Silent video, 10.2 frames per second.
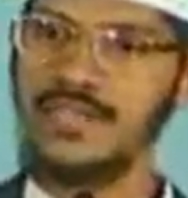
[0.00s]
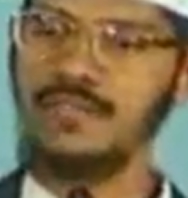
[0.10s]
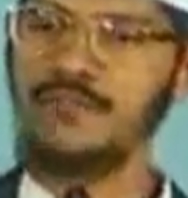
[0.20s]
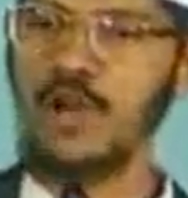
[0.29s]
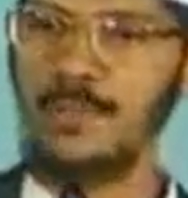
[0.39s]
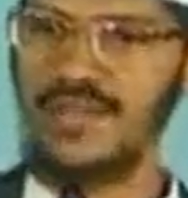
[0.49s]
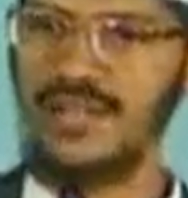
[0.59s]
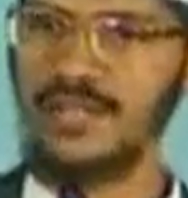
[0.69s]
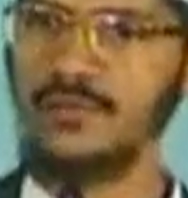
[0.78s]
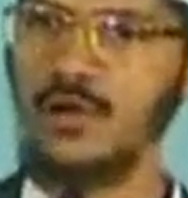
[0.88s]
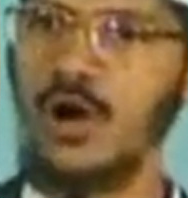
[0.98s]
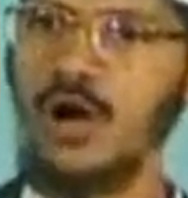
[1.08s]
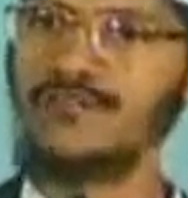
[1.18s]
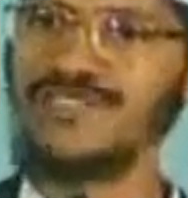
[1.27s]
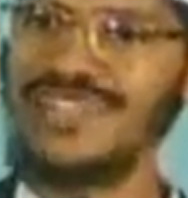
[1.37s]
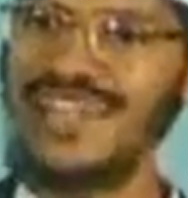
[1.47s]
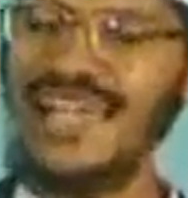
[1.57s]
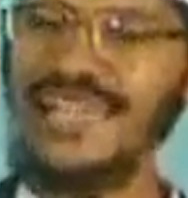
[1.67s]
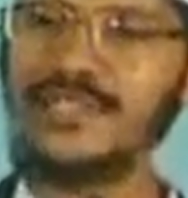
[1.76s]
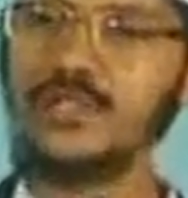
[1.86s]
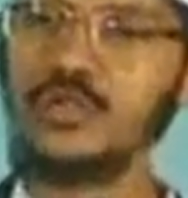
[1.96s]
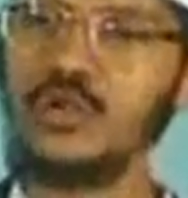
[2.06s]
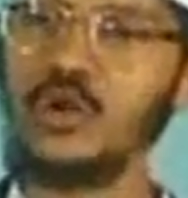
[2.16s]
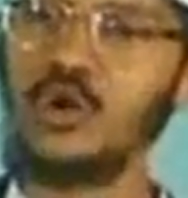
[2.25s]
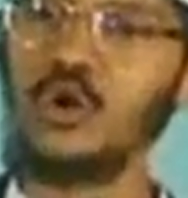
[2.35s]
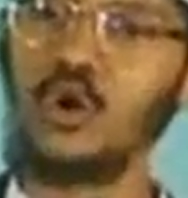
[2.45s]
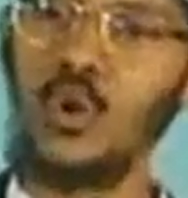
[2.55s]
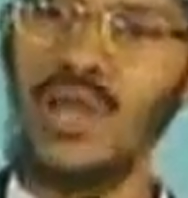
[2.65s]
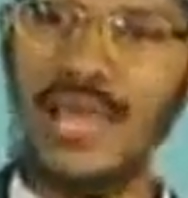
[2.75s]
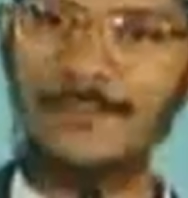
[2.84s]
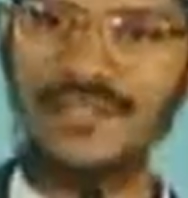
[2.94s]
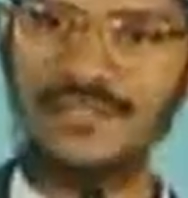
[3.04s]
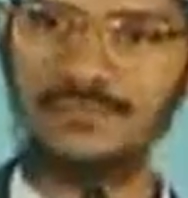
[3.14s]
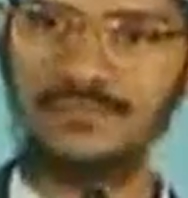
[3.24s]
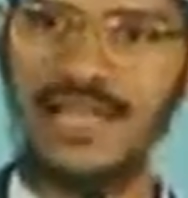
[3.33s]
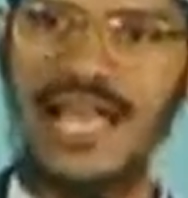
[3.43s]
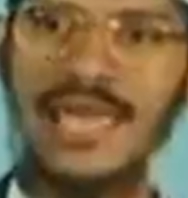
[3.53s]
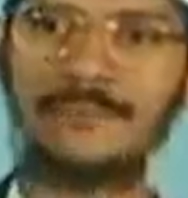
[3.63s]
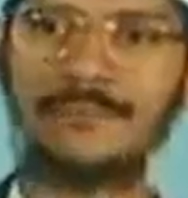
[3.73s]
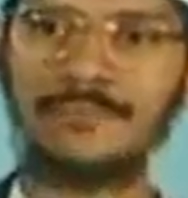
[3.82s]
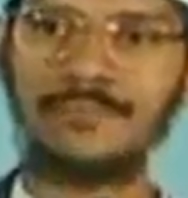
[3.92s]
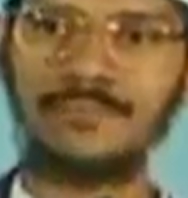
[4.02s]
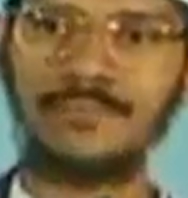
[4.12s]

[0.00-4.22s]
This phenomena of the night overlapping and